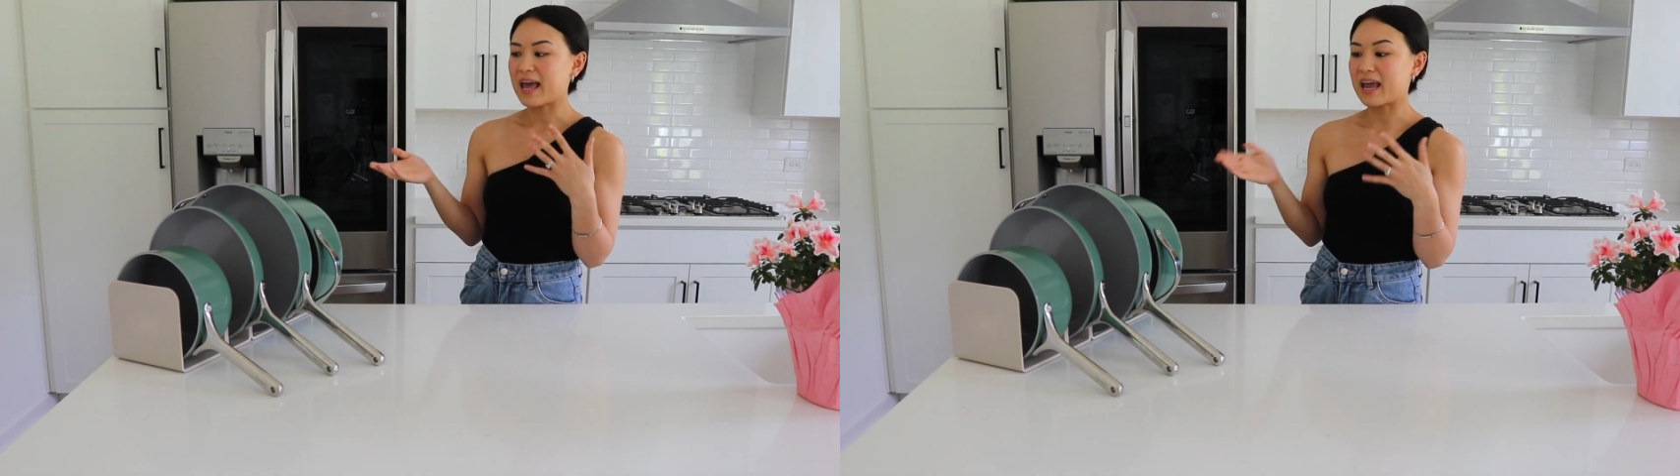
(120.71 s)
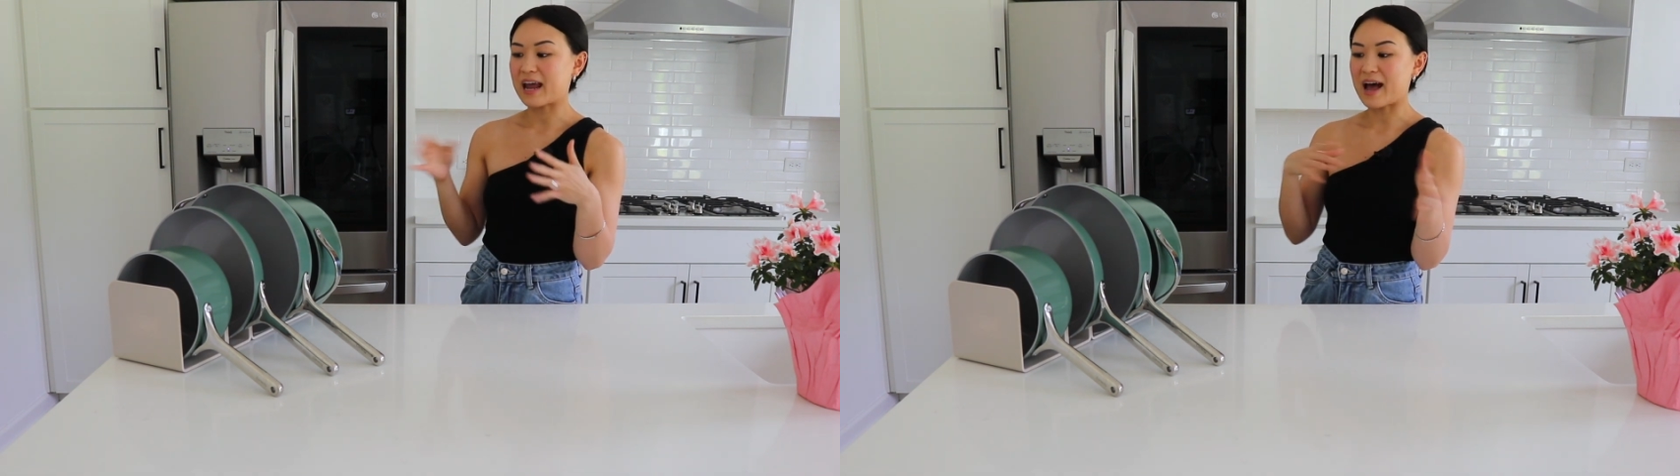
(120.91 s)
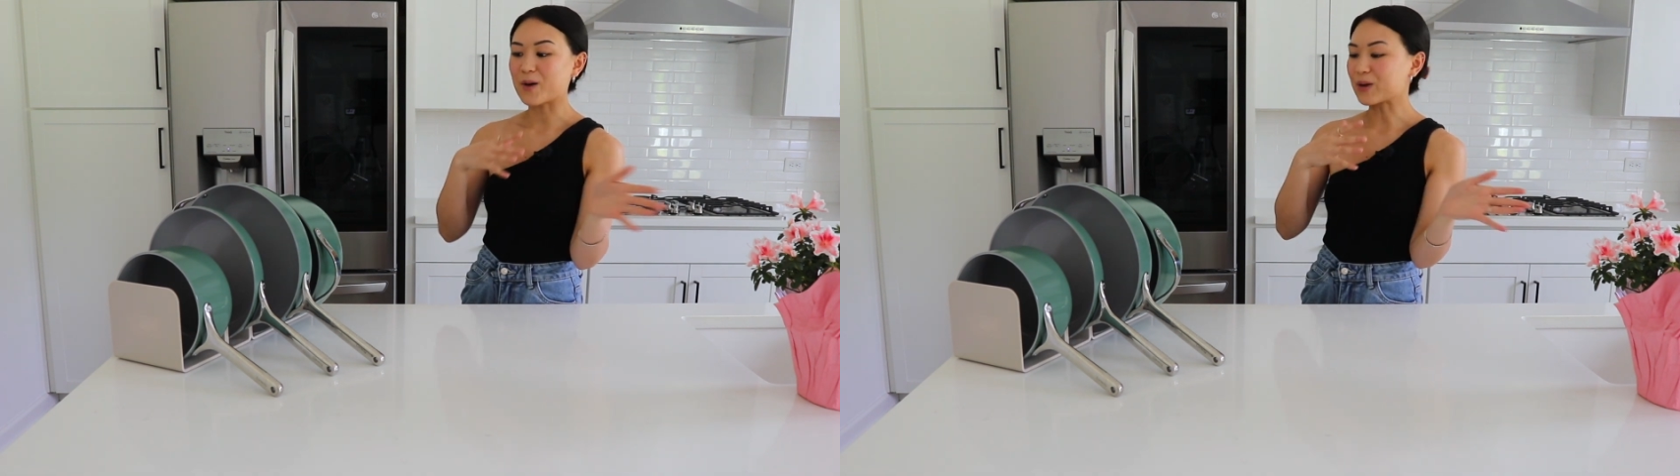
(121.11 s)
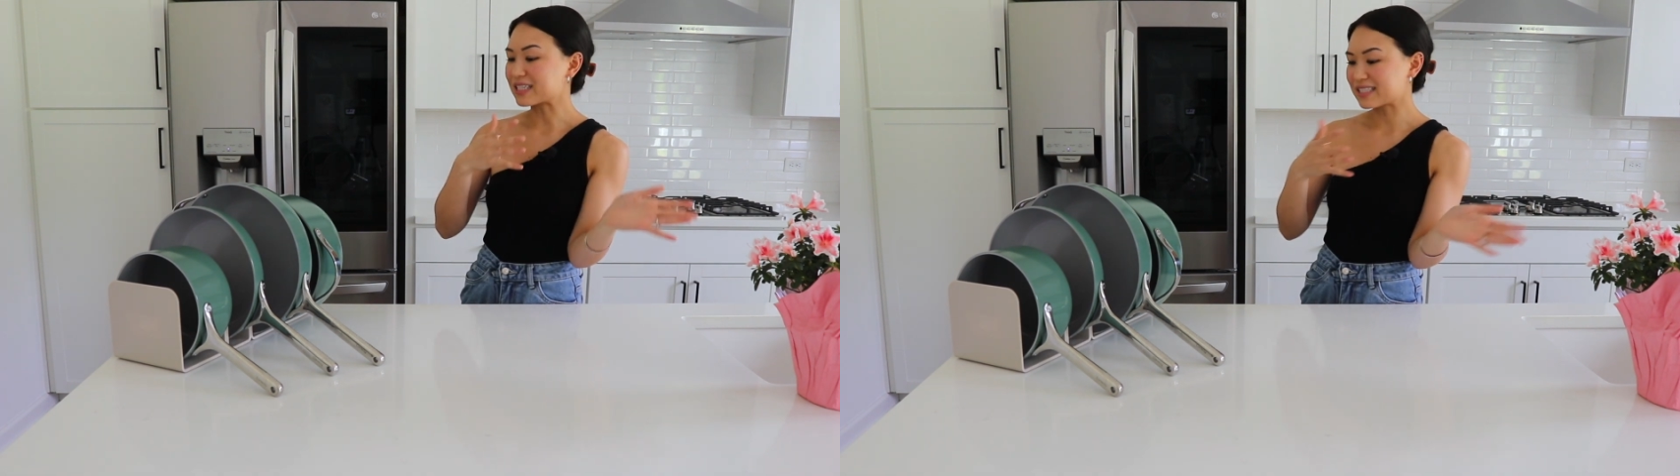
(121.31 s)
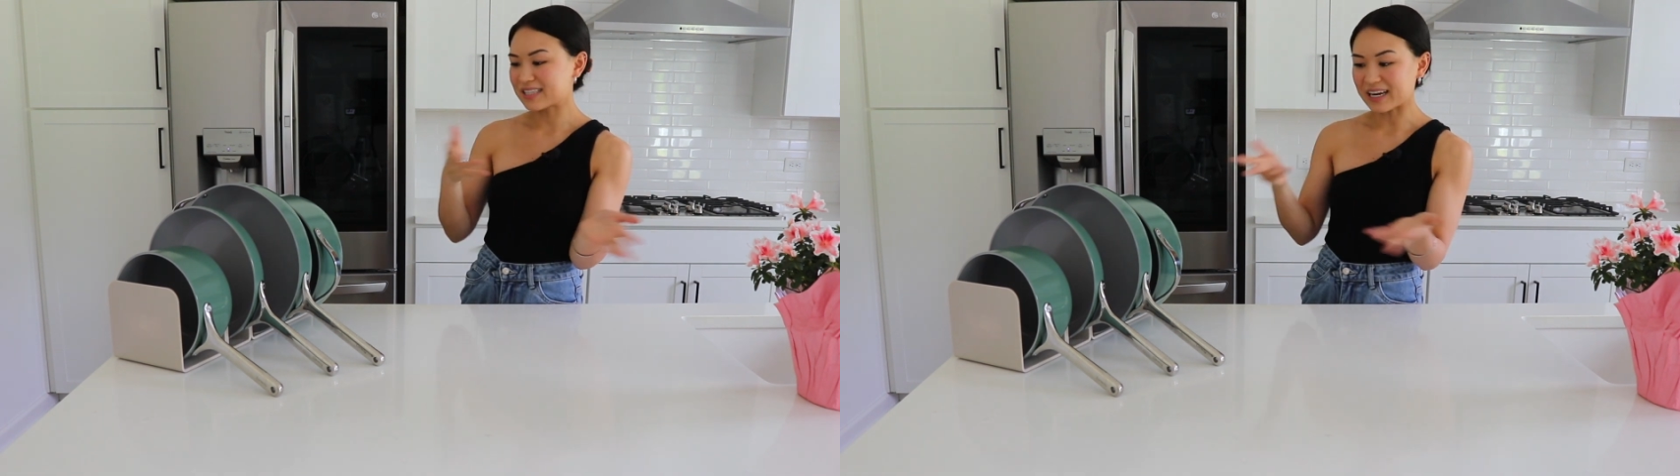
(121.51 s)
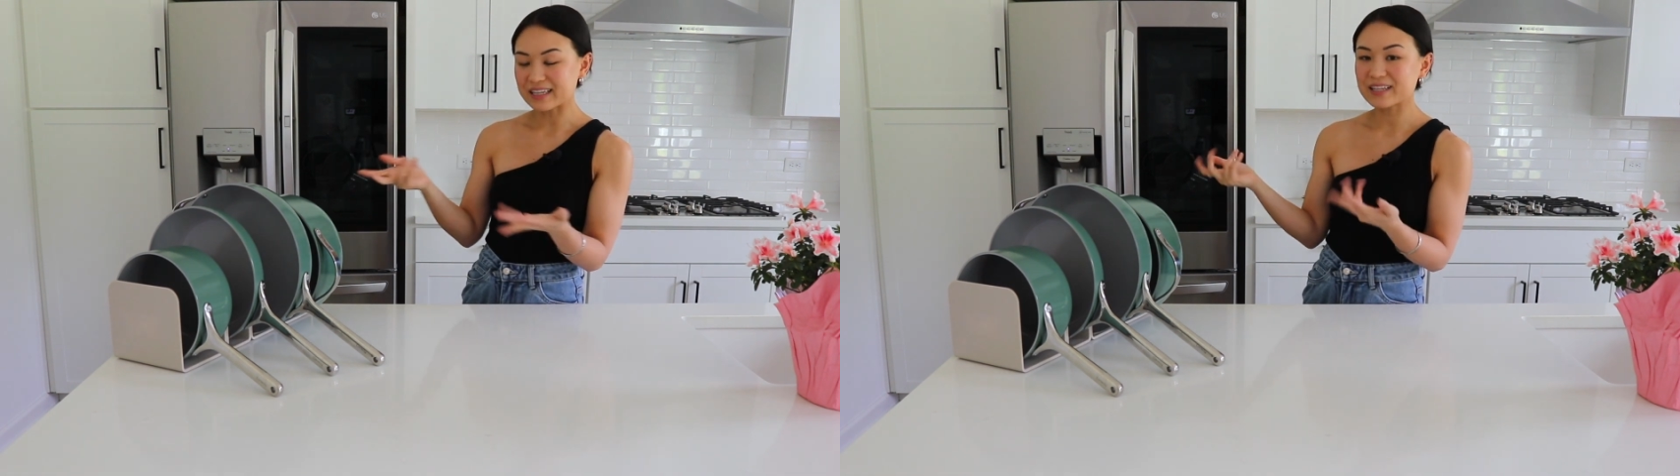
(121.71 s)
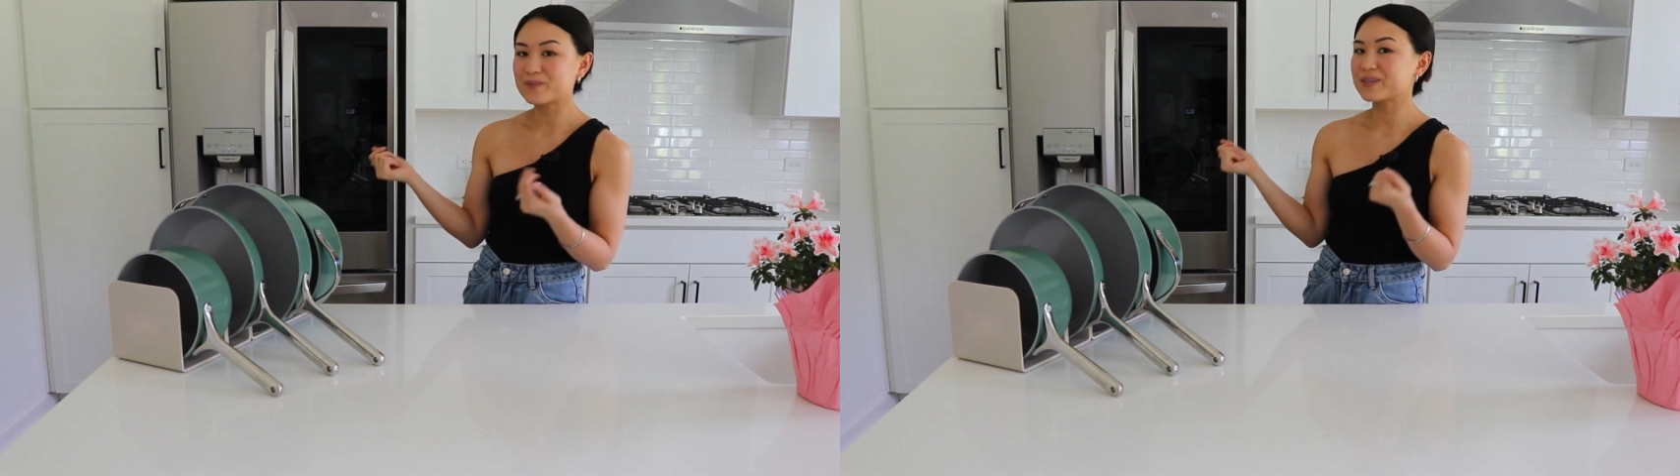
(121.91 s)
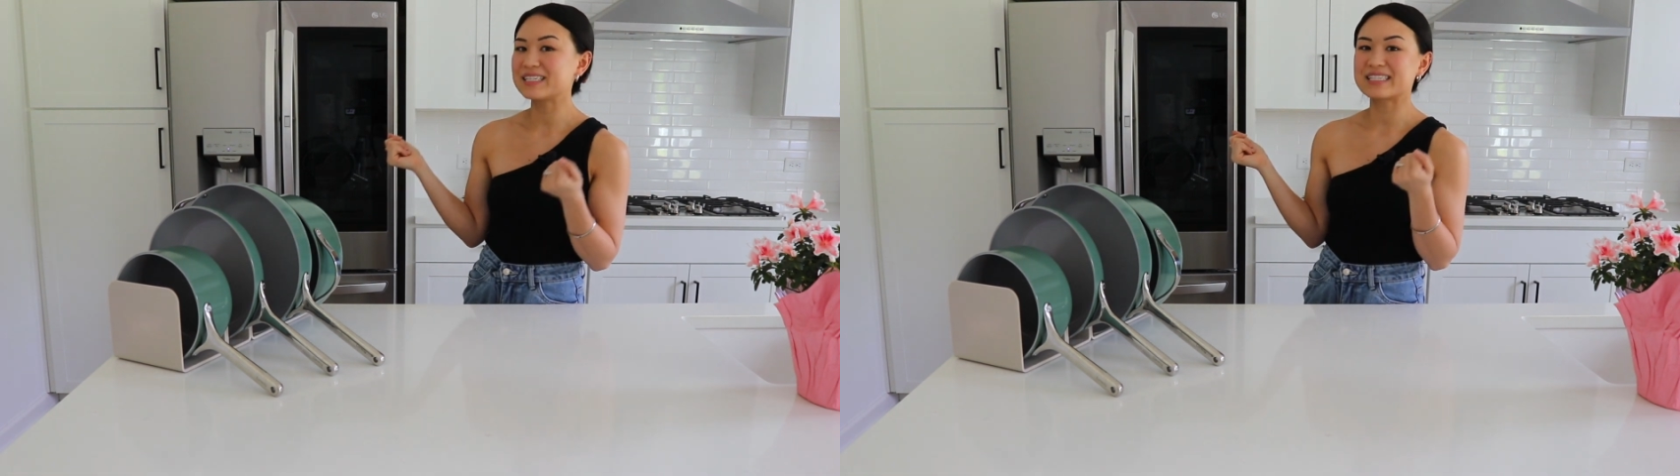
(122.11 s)
and how aesthetically
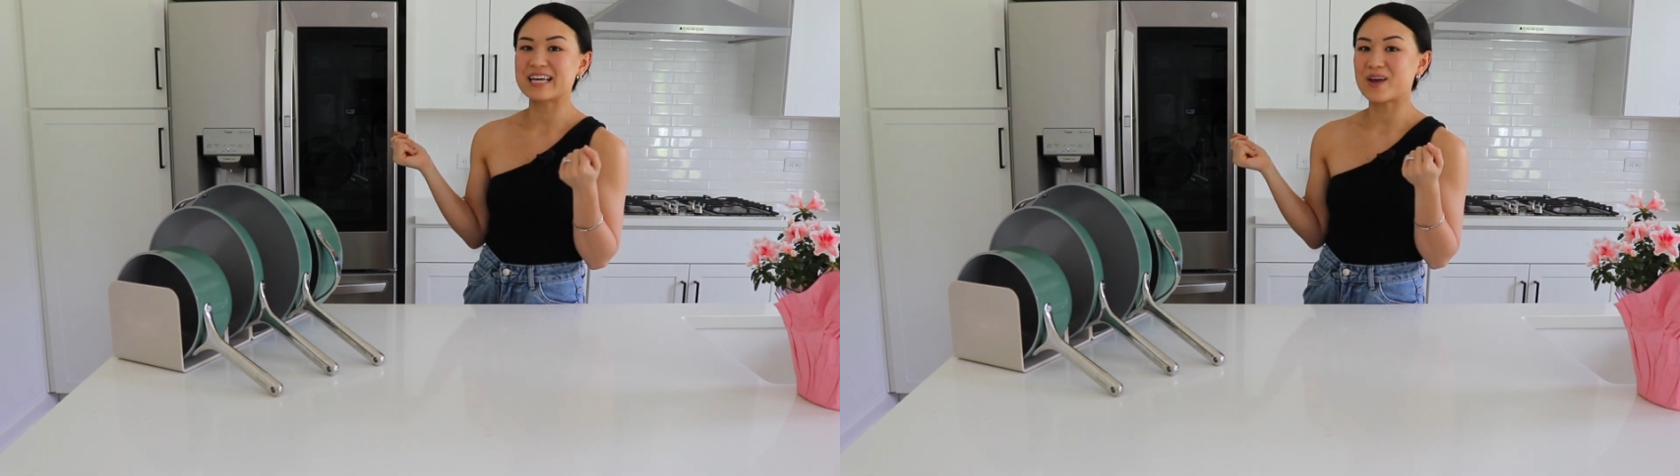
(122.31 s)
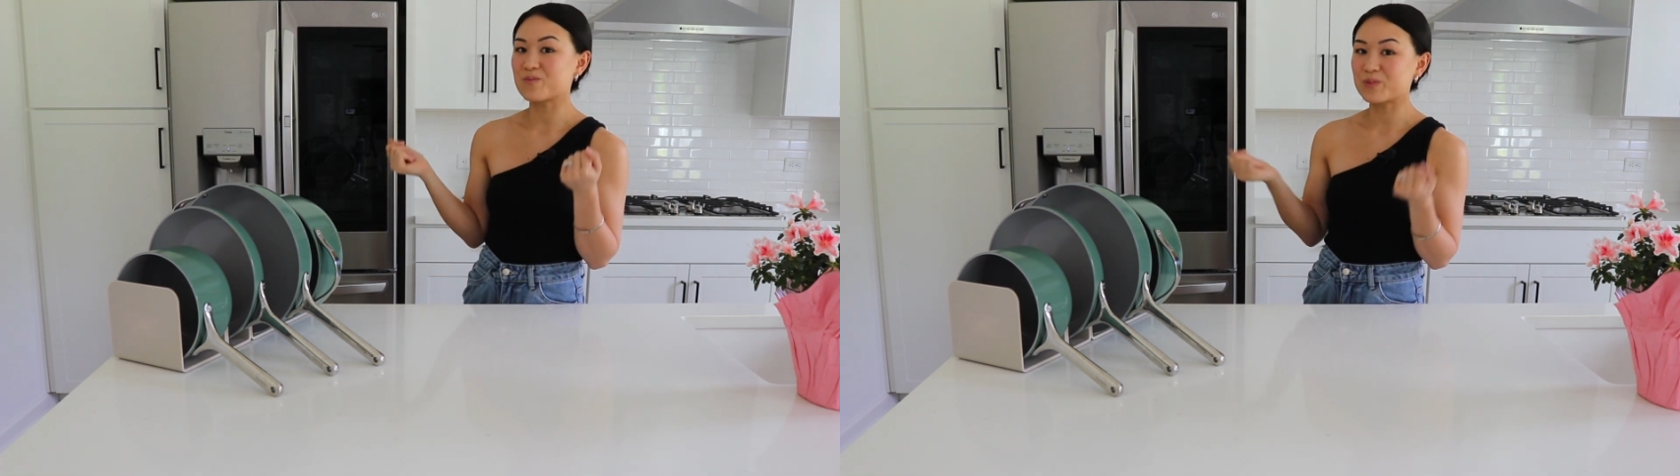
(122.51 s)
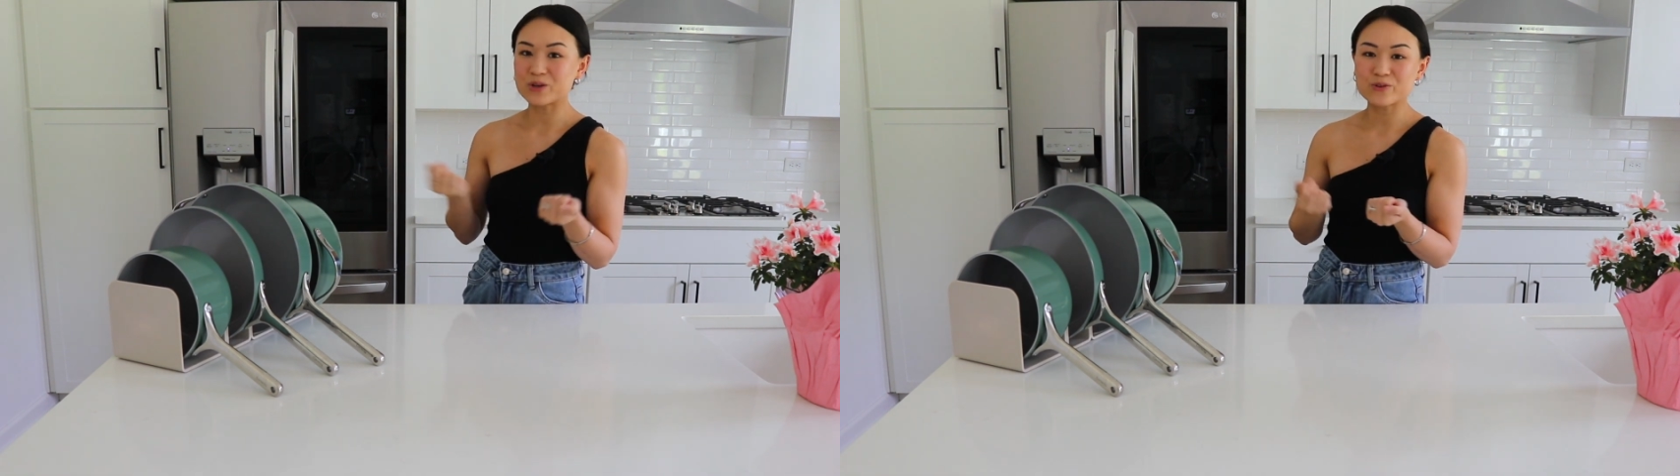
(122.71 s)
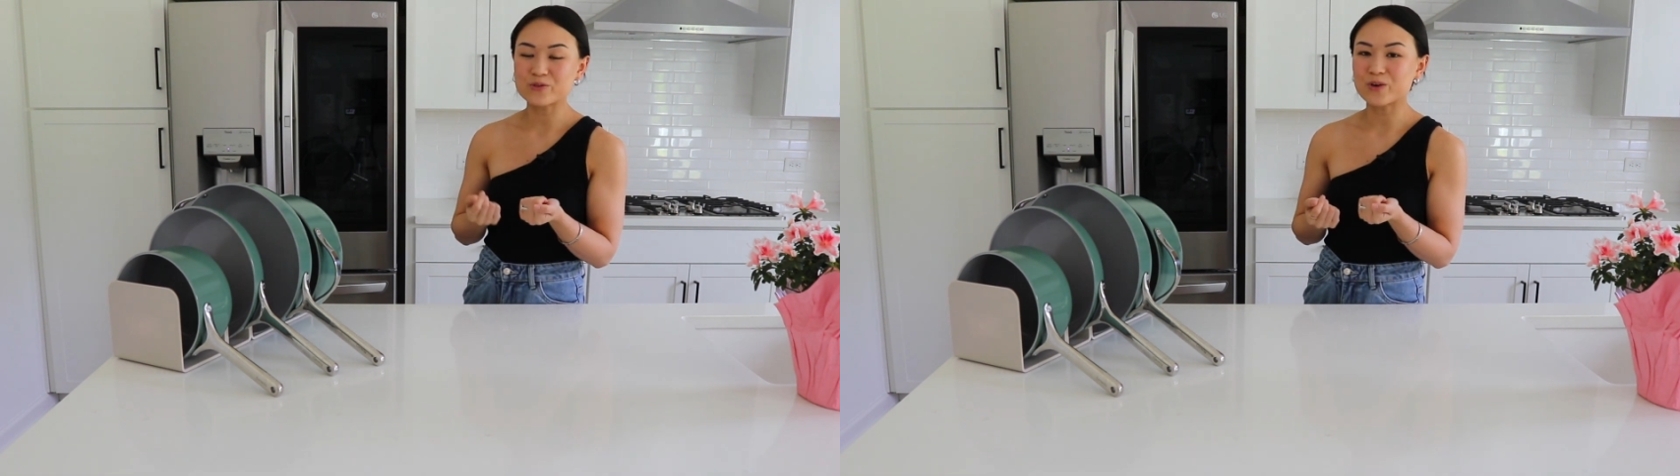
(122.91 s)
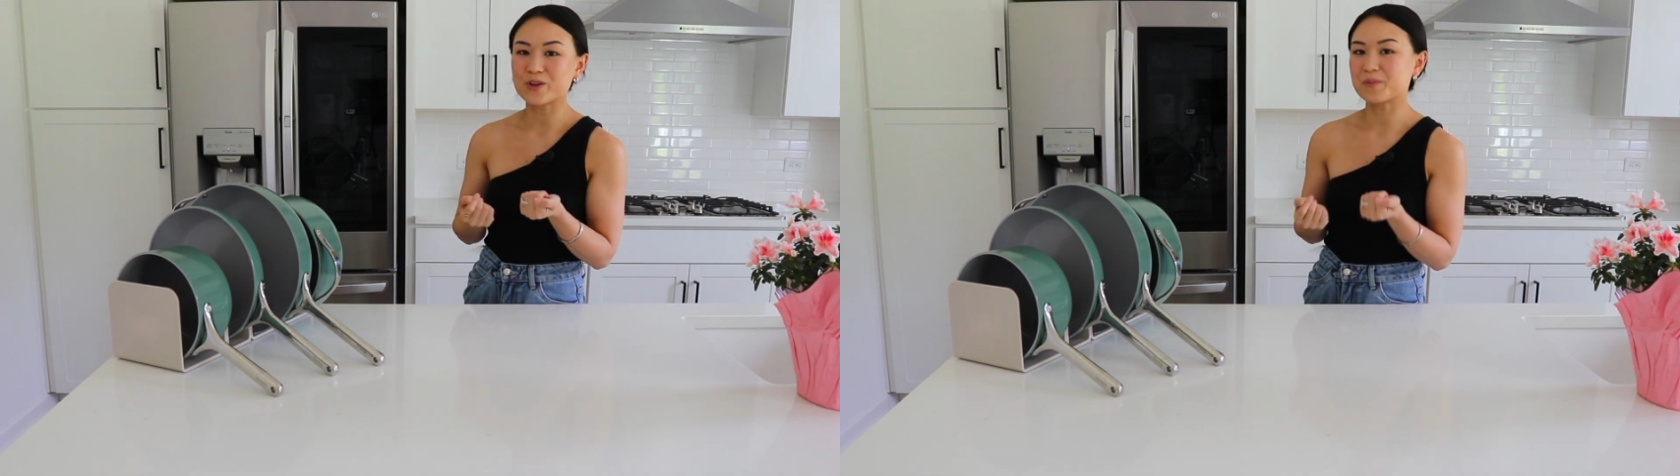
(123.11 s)
pleasing and beautiful their